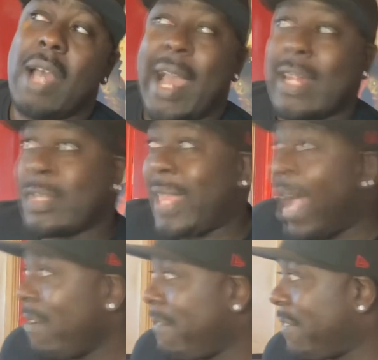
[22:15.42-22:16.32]
And
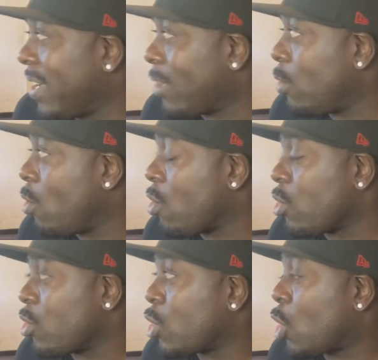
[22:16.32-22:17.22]
that thing
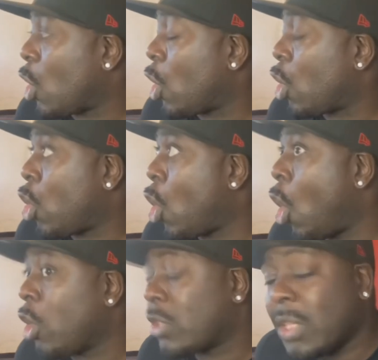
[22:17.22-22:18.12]
looks
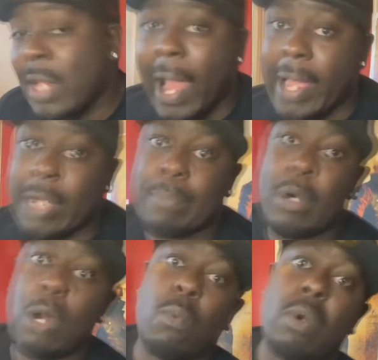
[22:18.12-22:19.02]
godlike,
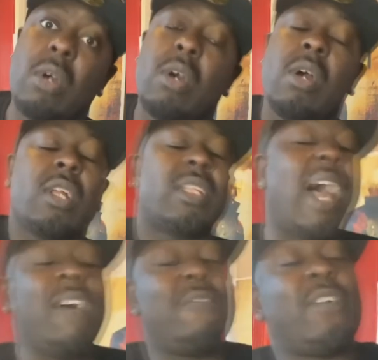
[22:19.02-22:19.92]
bro.
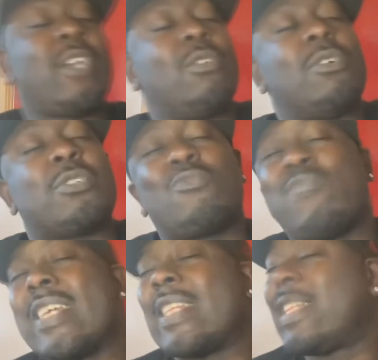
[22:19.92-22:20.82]
That thing looks
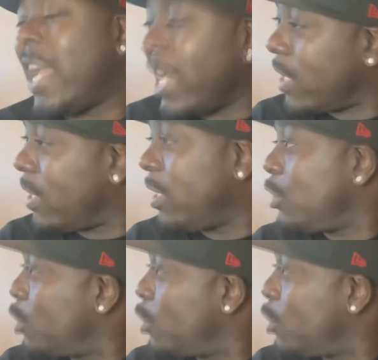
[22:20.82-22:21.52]
ridiculous,